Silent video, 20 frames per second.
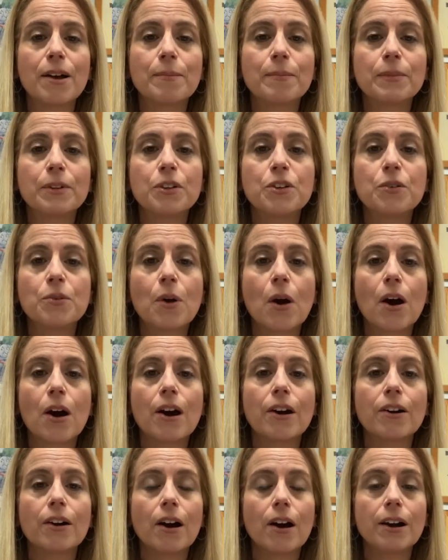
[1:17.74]
you
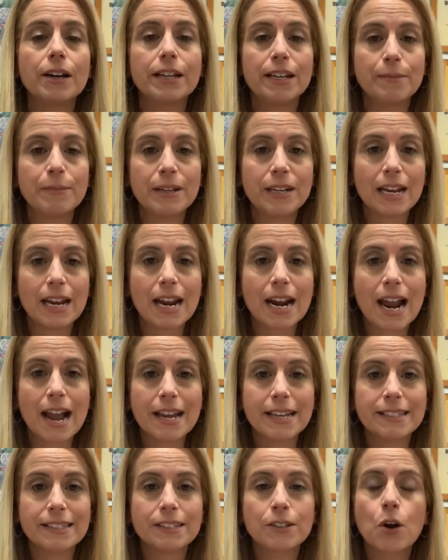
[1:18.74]
are
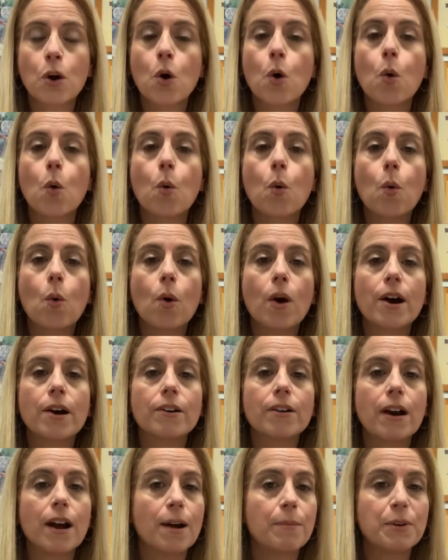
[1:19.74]
unimmunized
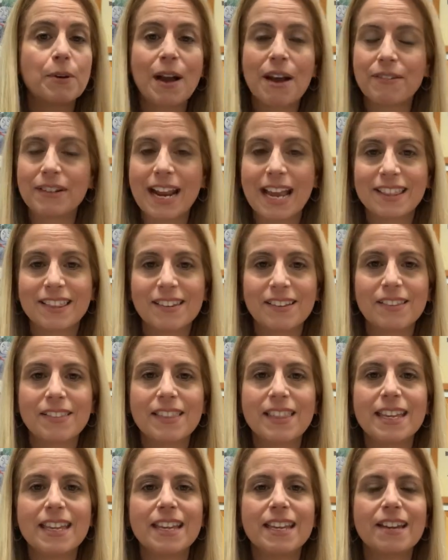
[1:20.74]
or you haven't had
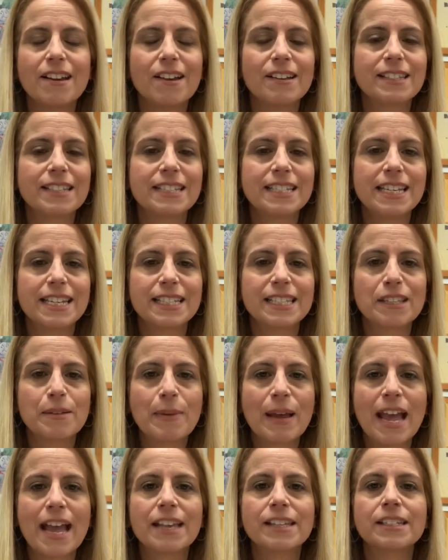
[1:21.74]
the disease in the
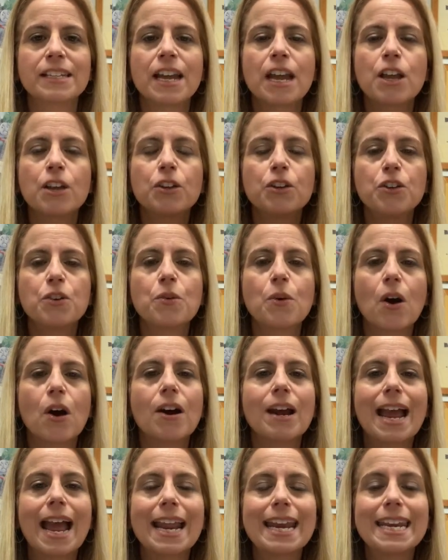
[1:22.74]
past, you
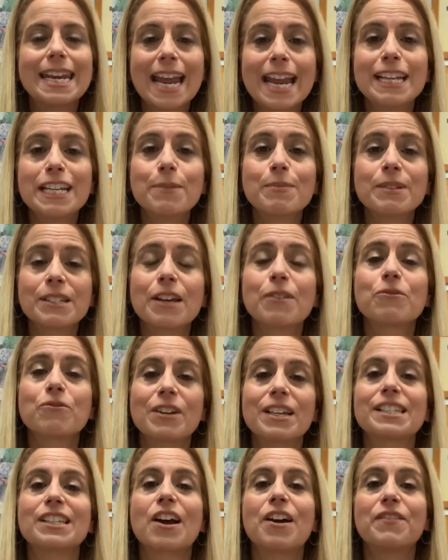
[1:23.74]
are at 90%
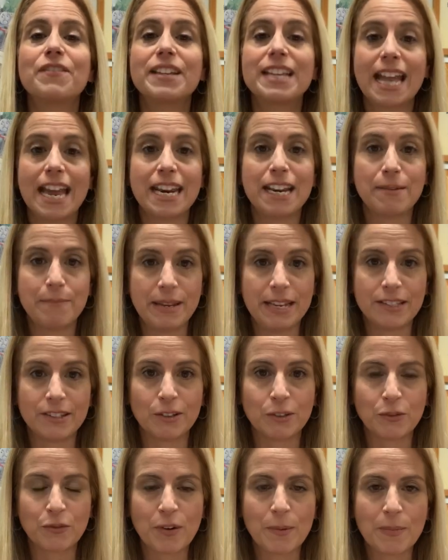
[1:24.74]
risk of getting
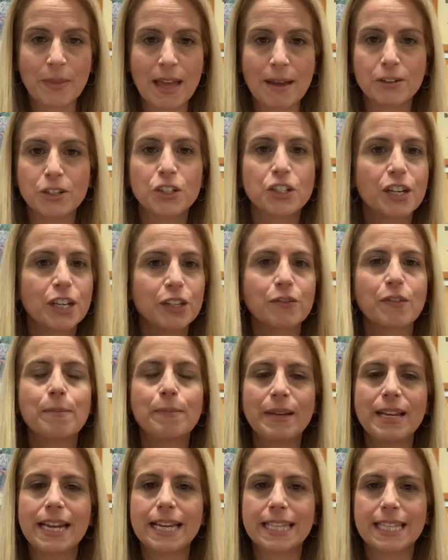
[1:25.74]
measles from them, just from
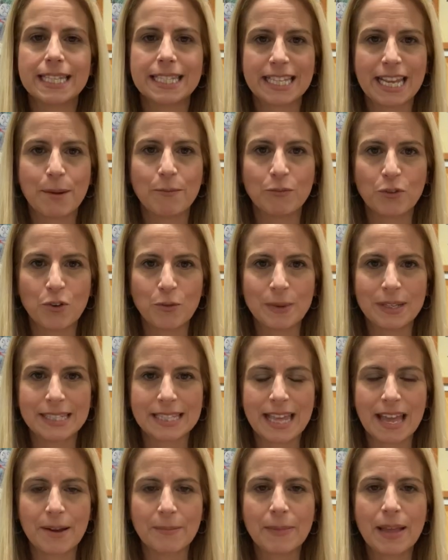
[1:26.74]
being in the same room as
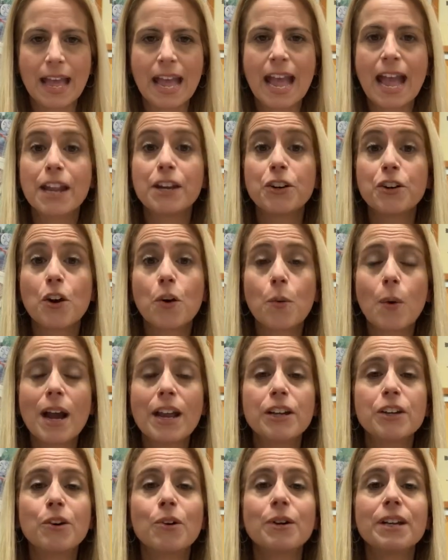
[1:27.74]
them. And you know
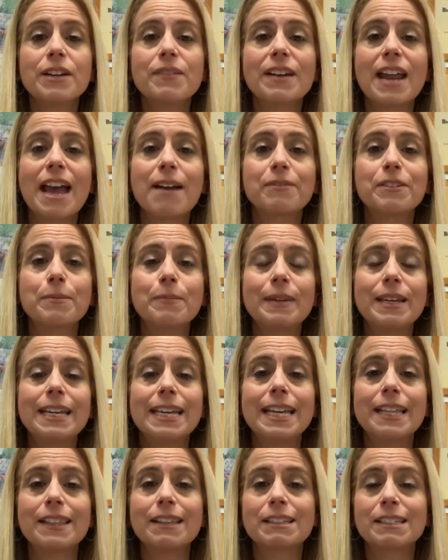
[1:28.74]
what? You don't even have to
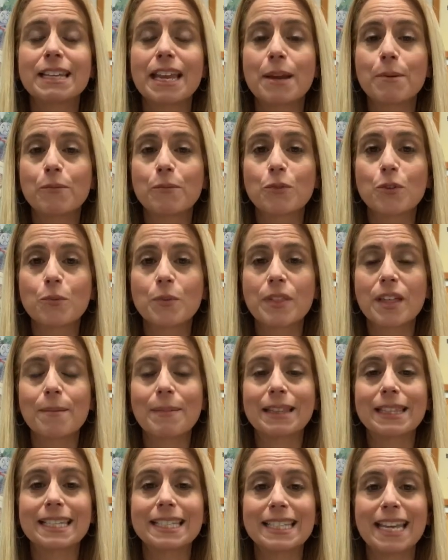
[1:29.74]
be in the same room with them
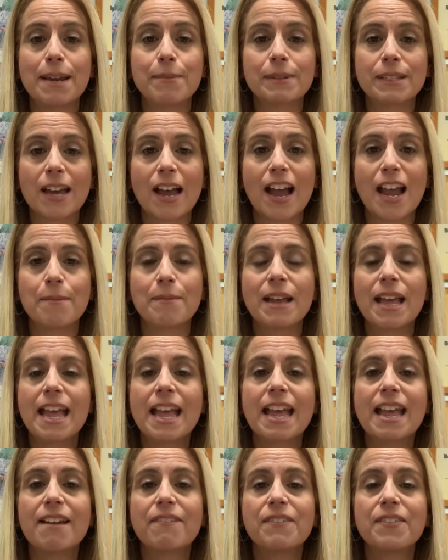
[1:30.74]
at the same time.
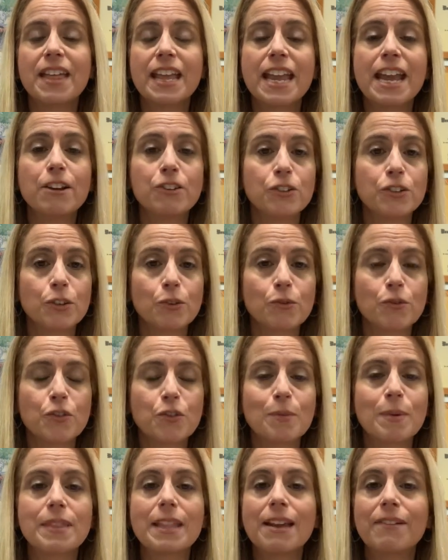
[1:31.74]
If they entered the
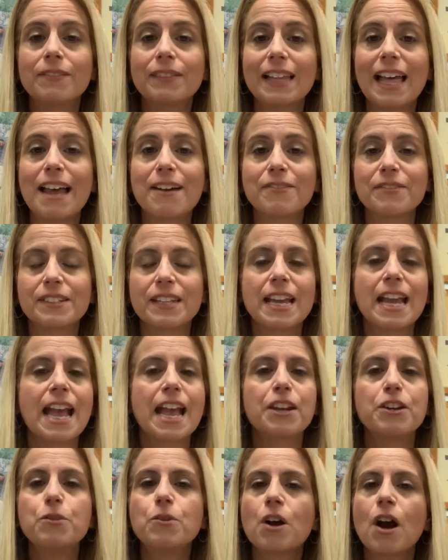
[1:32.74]
room and they've left,
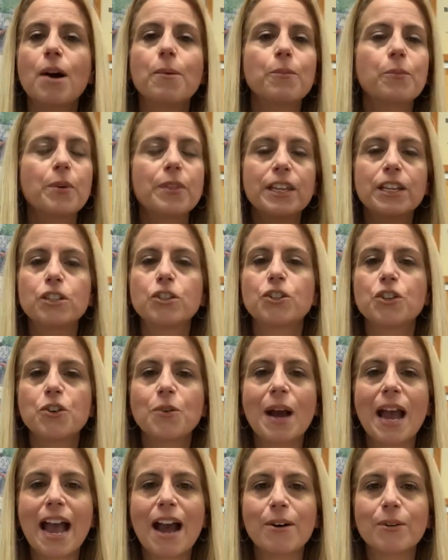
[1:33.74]
and you come within
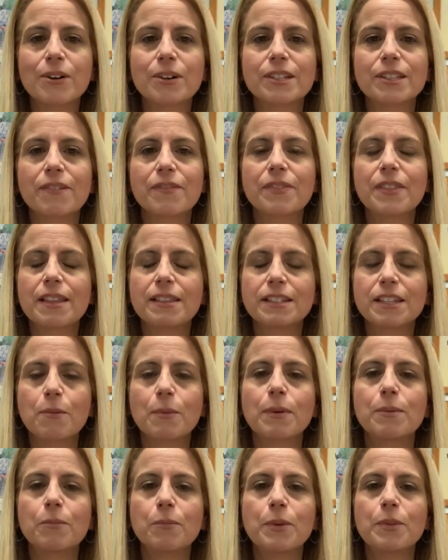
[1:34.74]
2 hours of
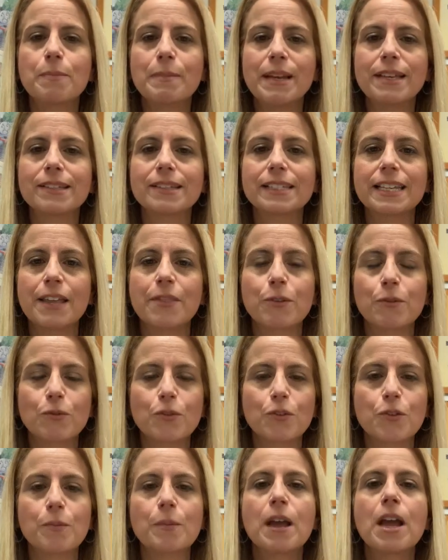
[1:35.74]
someone with measles in the
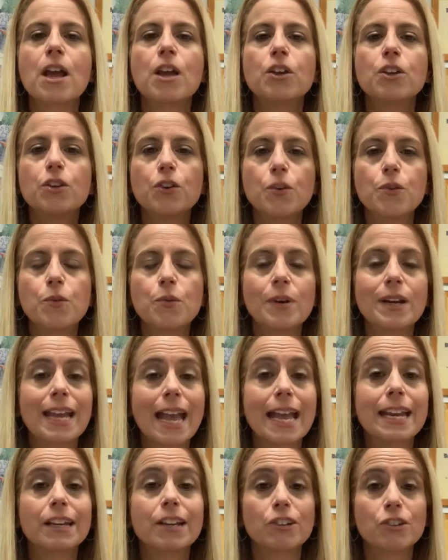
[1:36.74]
room, you
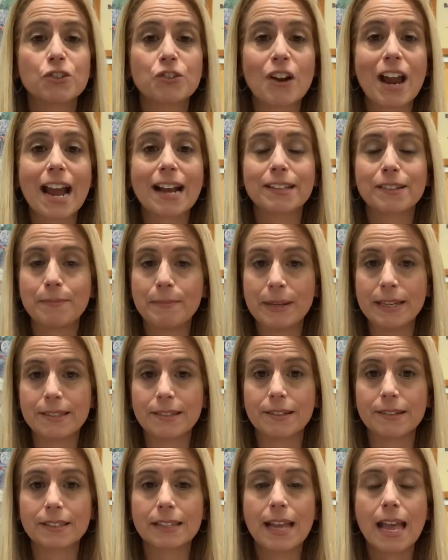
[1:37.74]
can contract
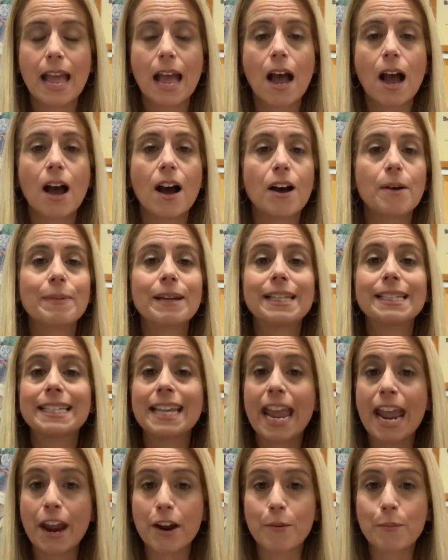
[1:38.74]
measles. It's
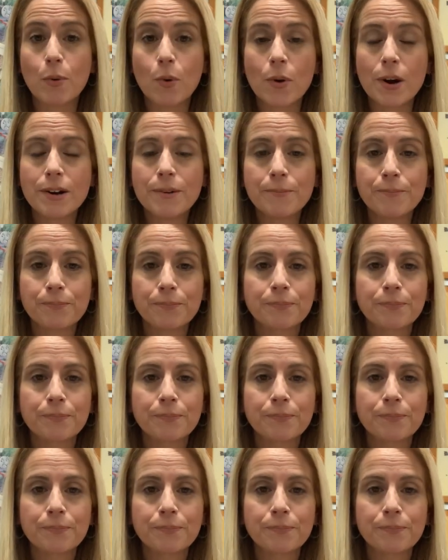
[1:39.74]
airborne.